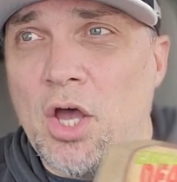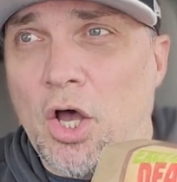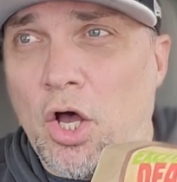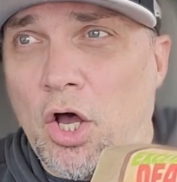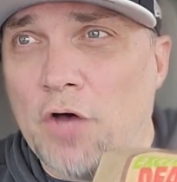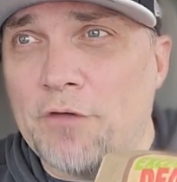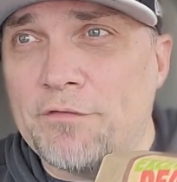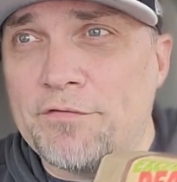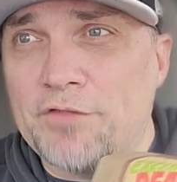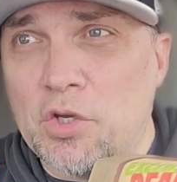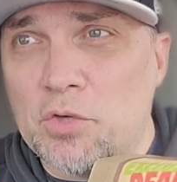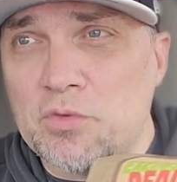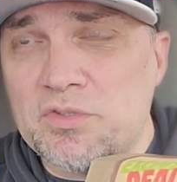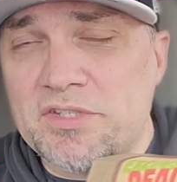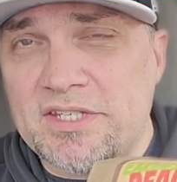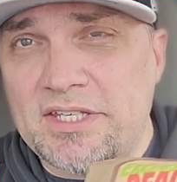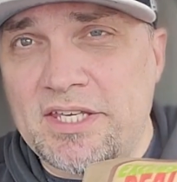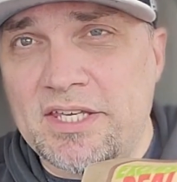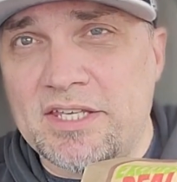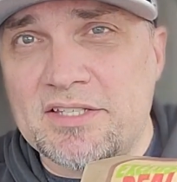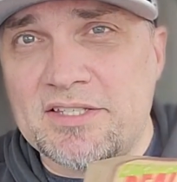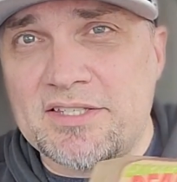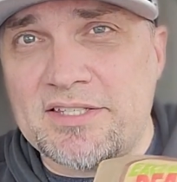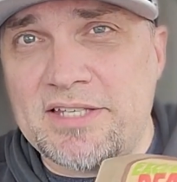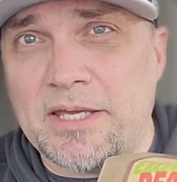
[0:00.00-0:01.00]
of those
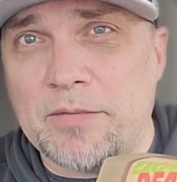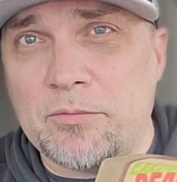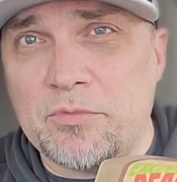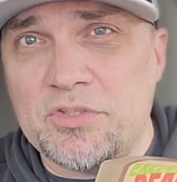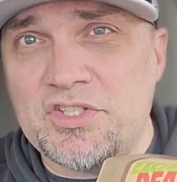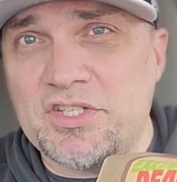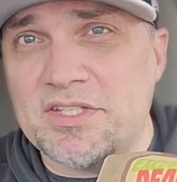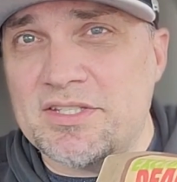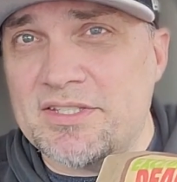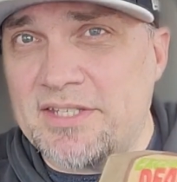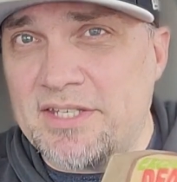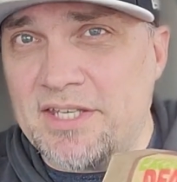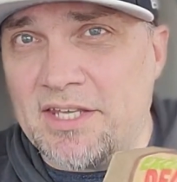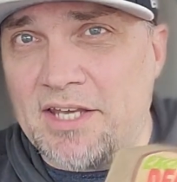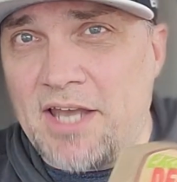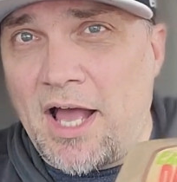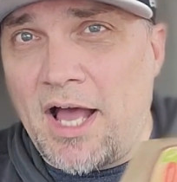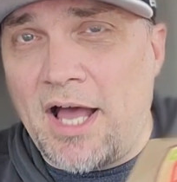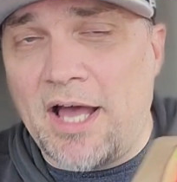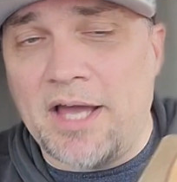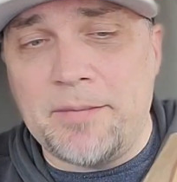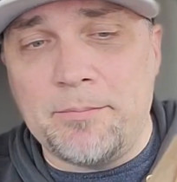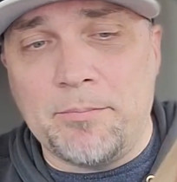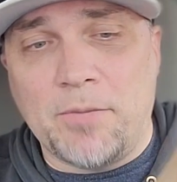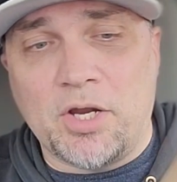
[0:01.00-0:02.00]
King sandwiches get
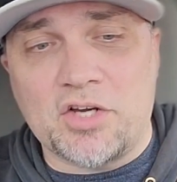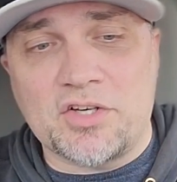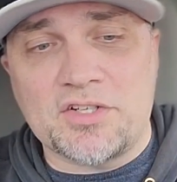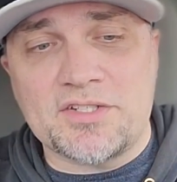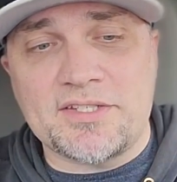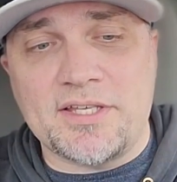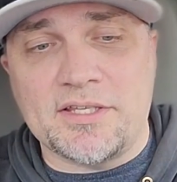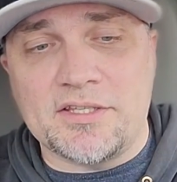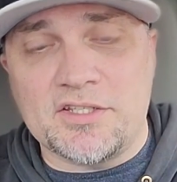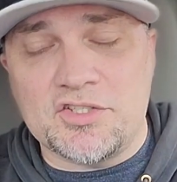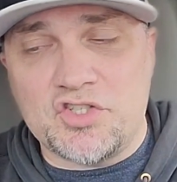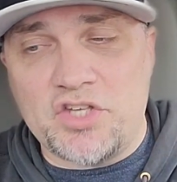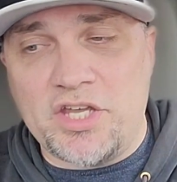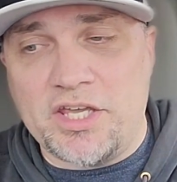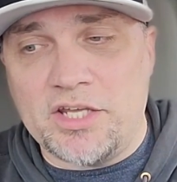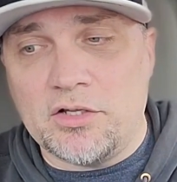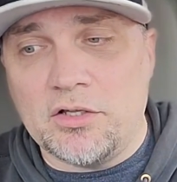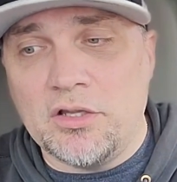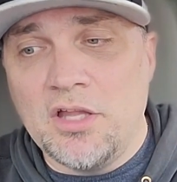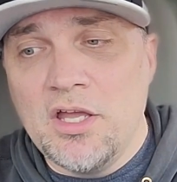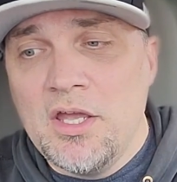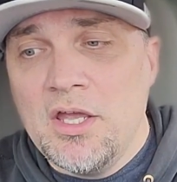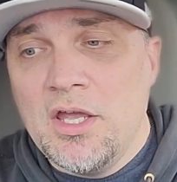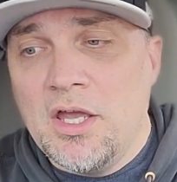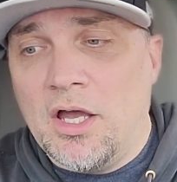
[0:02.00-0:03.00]
high marks on the
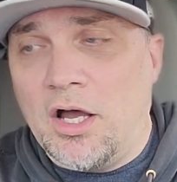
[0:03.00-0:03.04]
channel.